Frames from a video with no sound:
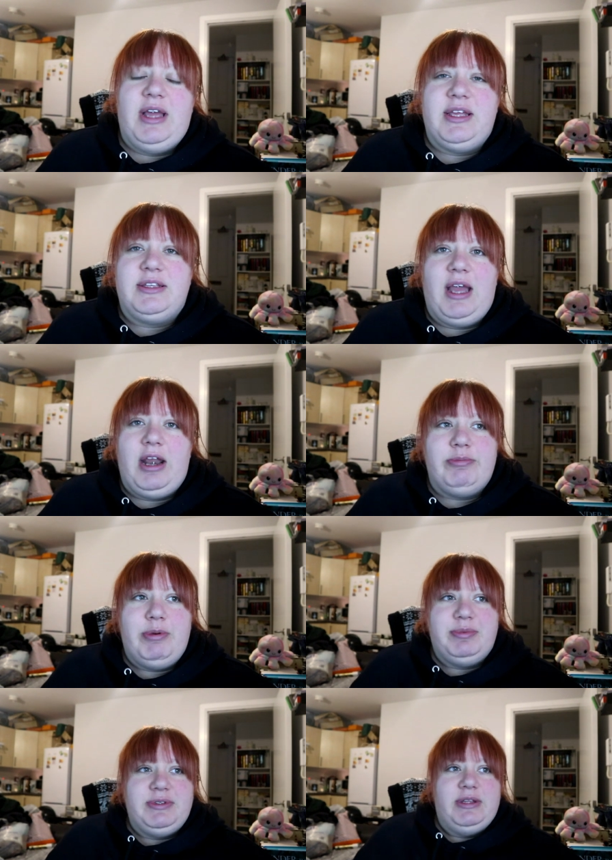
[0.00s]
I can't
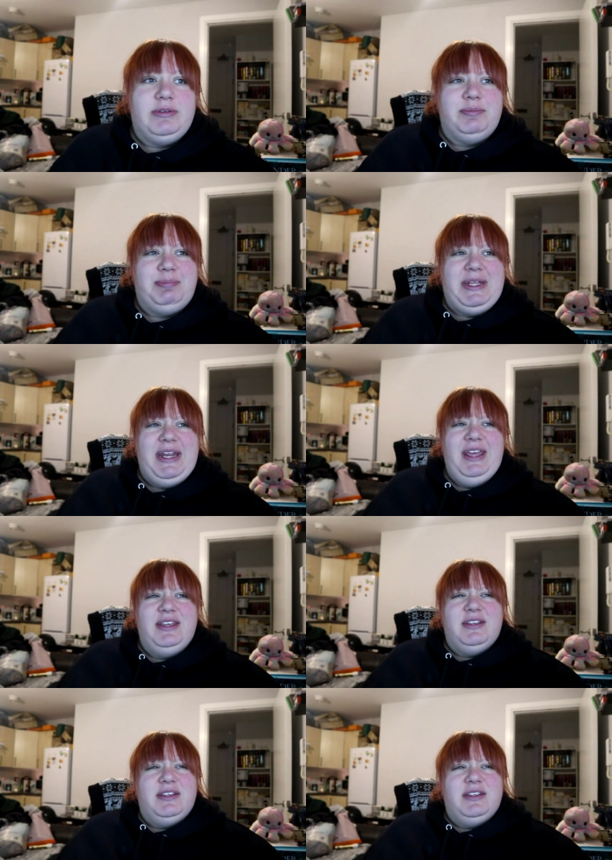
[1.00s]
remember. Beanie?